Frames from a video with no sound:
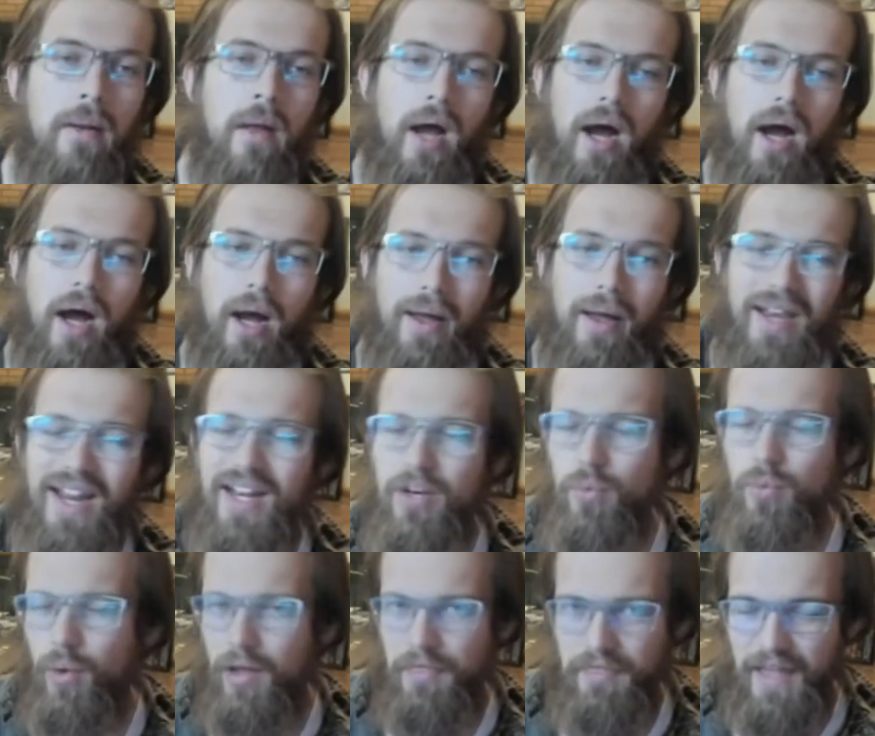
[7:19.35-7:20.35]
And I
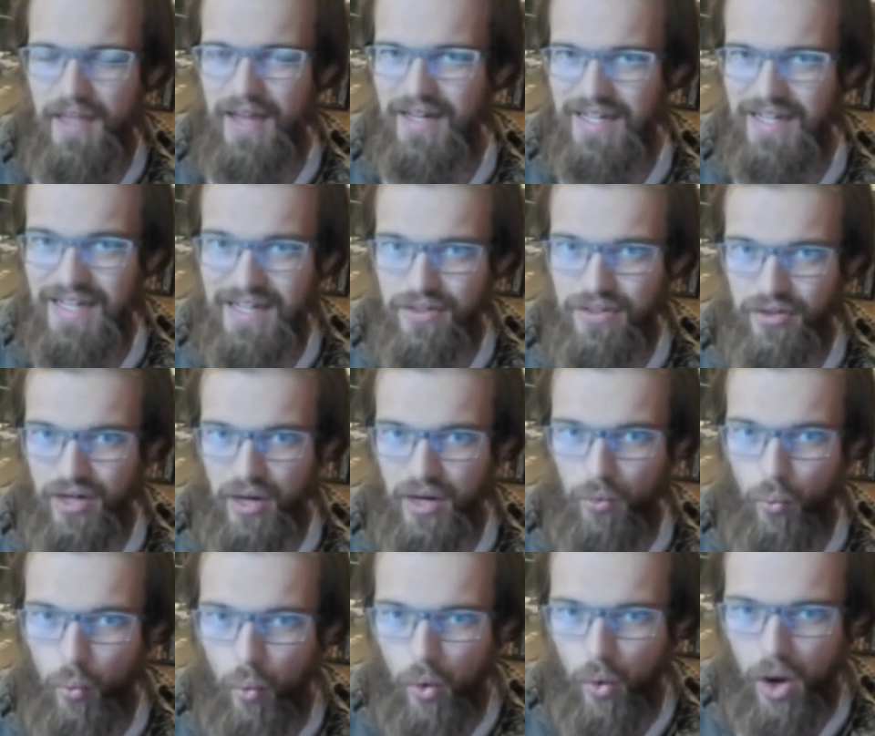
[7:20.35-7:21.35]
didn't want that either. I
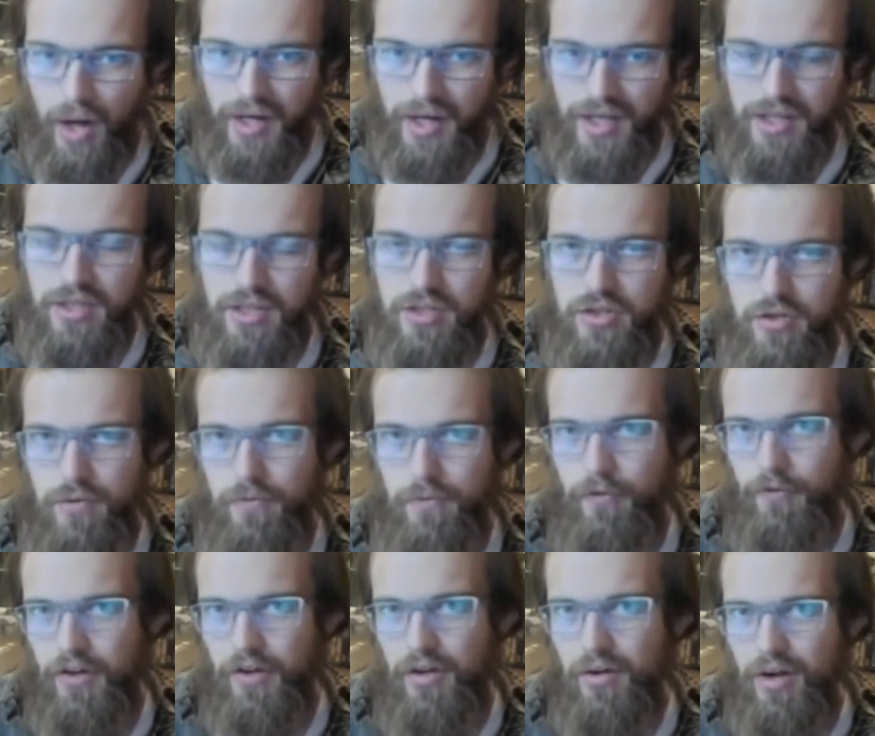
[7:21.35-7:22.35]
wanted to
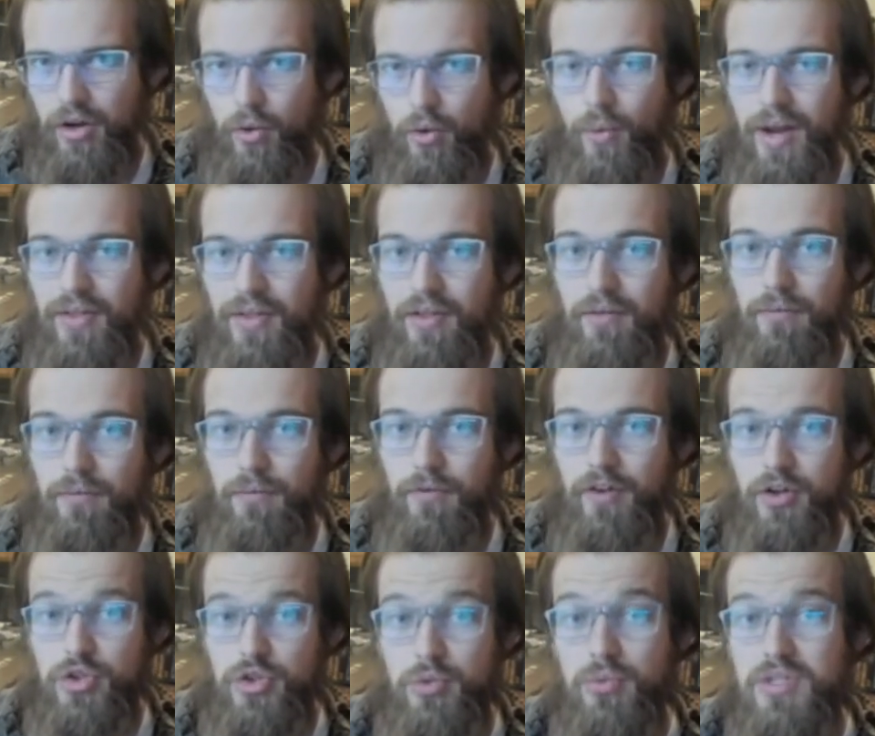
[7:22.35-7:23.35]
figure out a way that
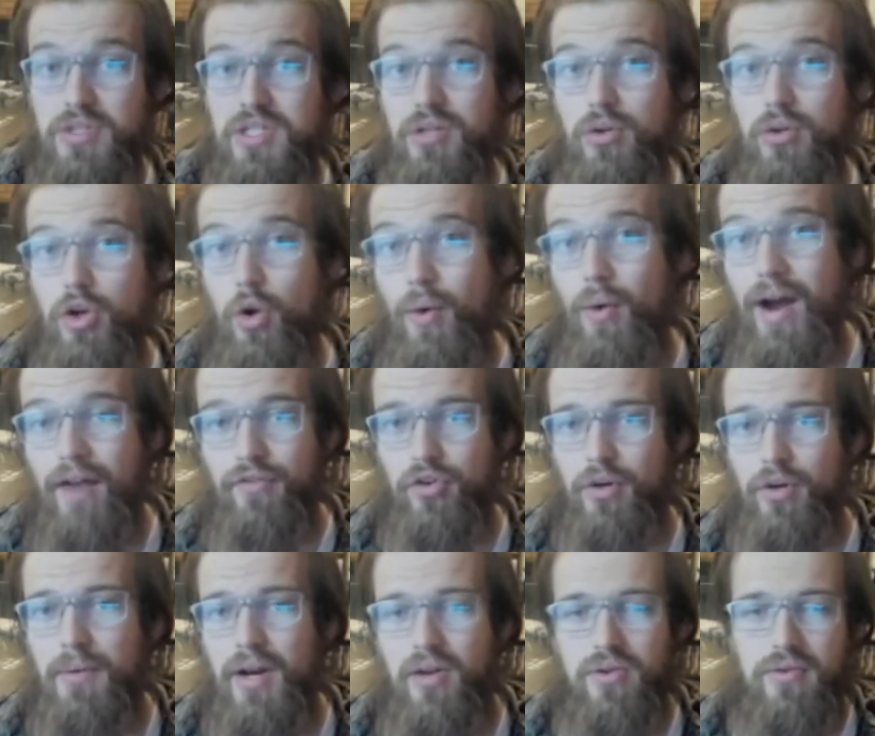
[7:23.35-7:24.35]
Falchion would still go after
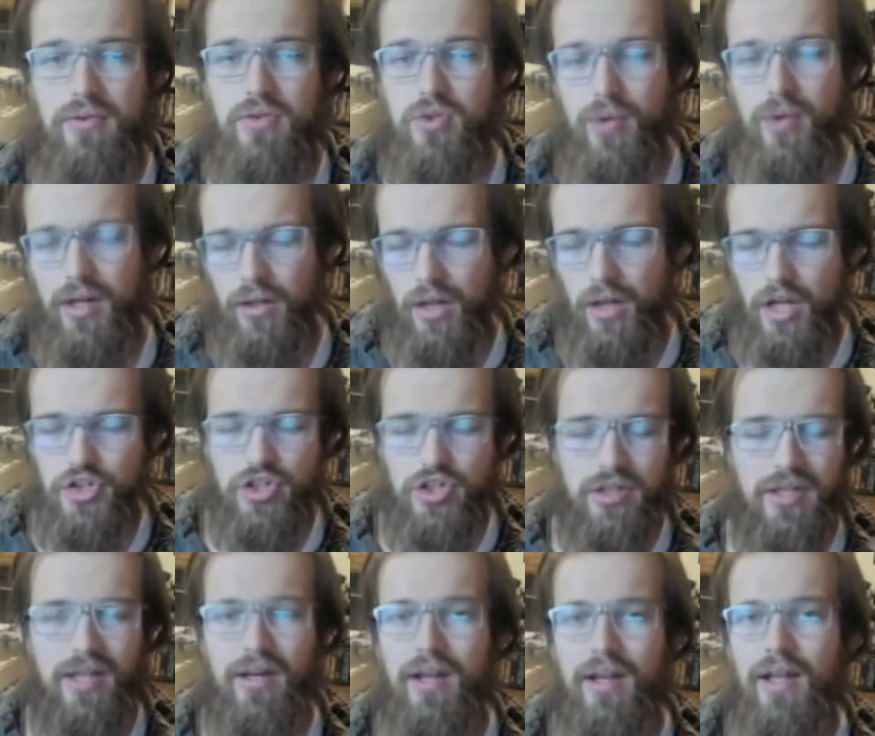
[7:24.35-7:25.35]
him. So I logicked
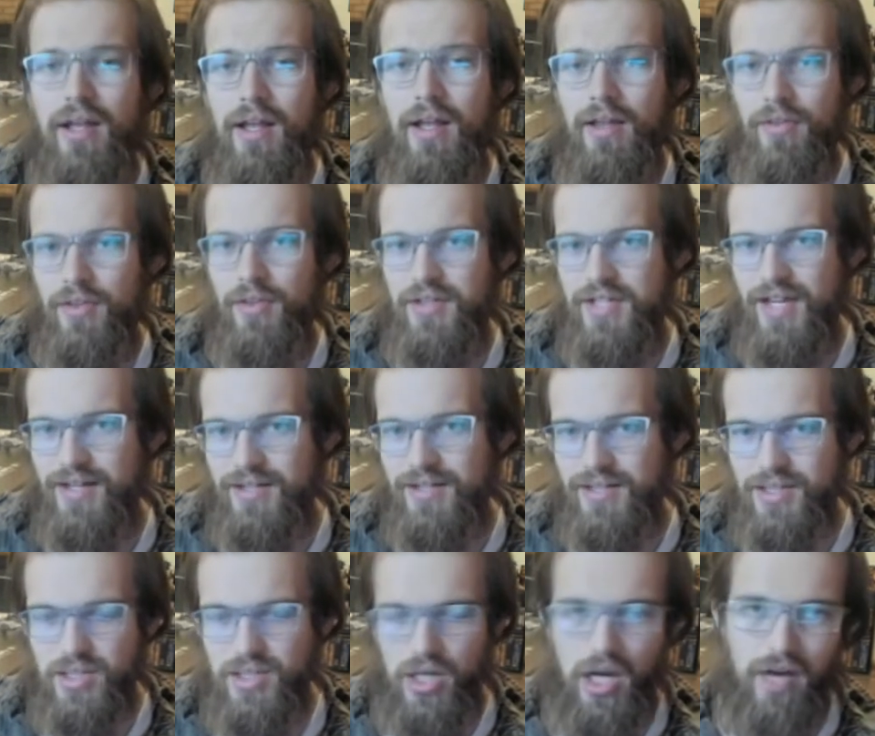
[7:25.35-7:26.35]
that the tent
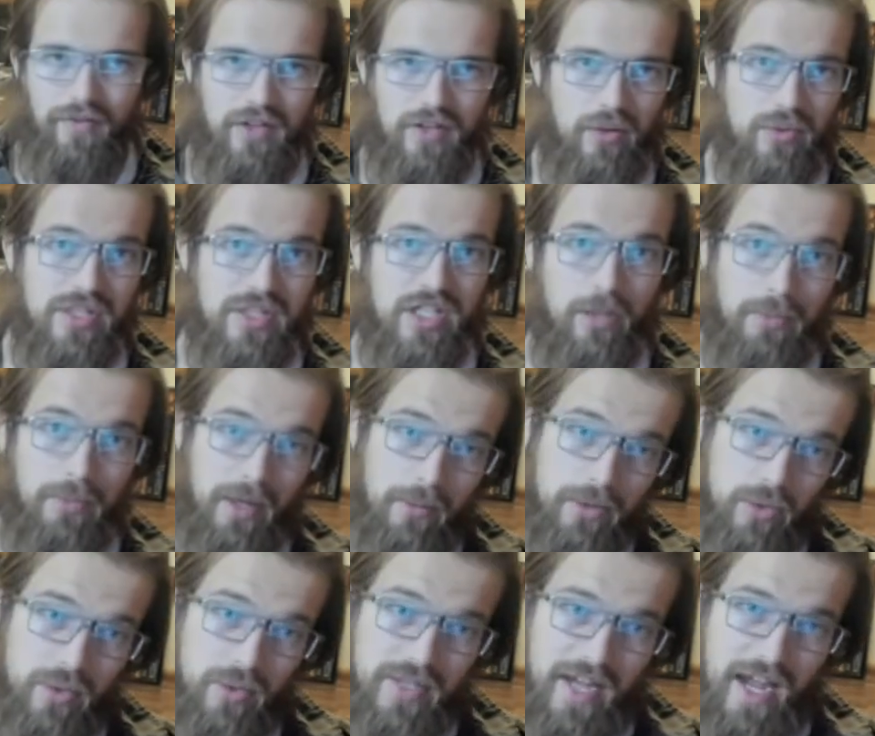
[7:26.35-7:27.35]
is soft, he would still be
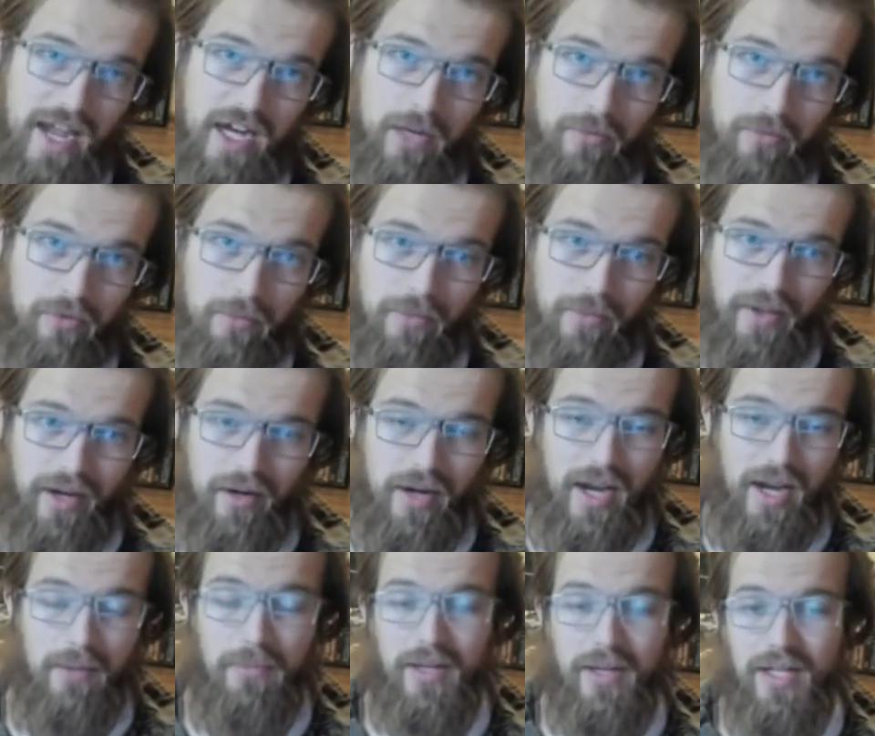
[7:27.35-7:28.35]
able to attack him from there,
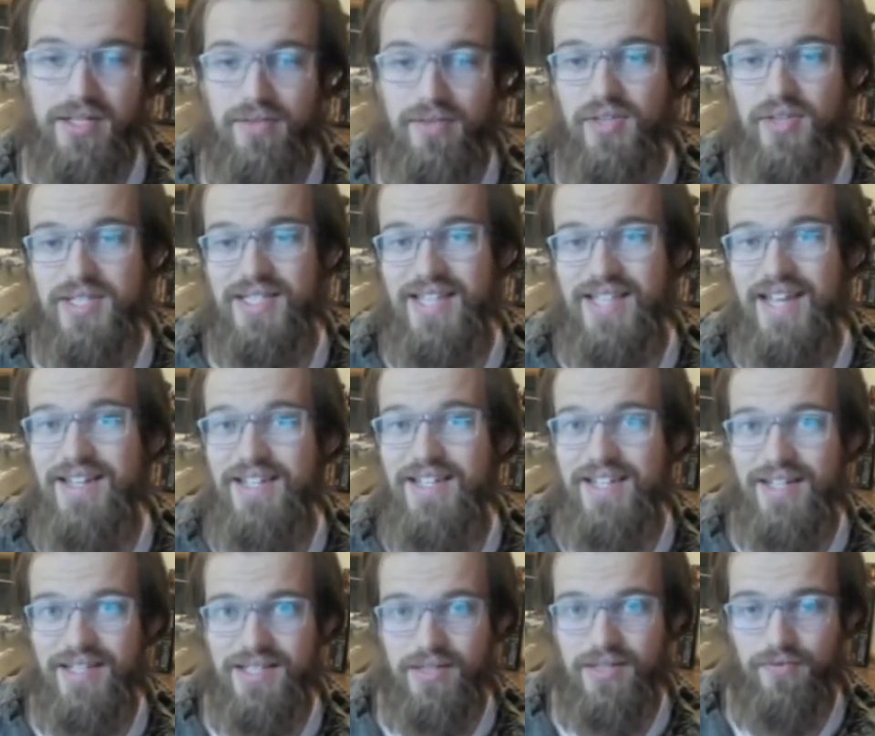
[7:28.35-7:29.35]
and because of the
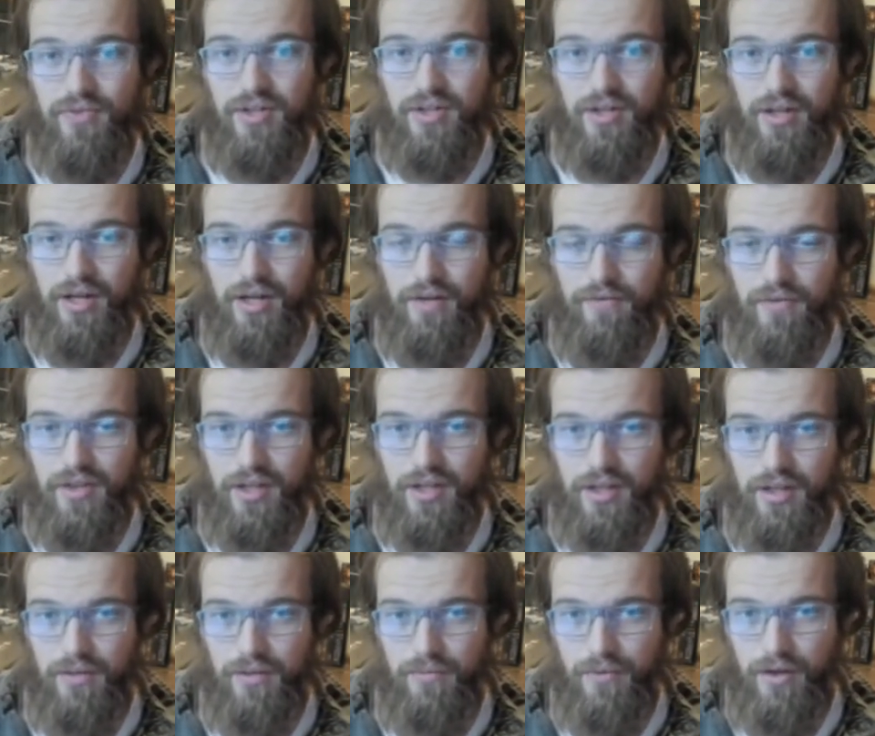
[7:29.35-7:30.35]
sentience of
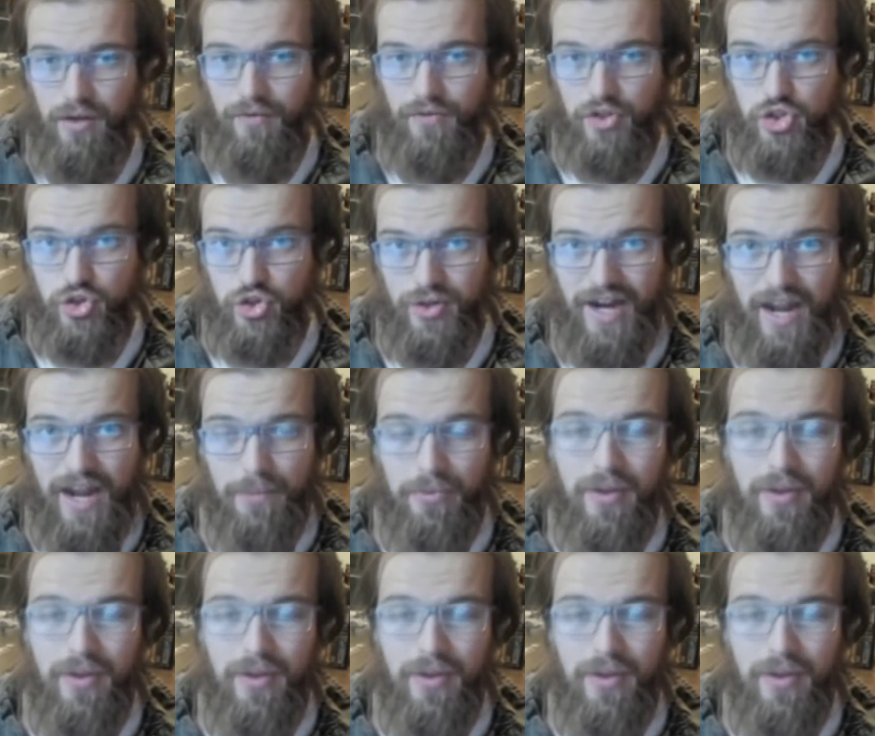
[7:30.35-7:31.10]
the trap,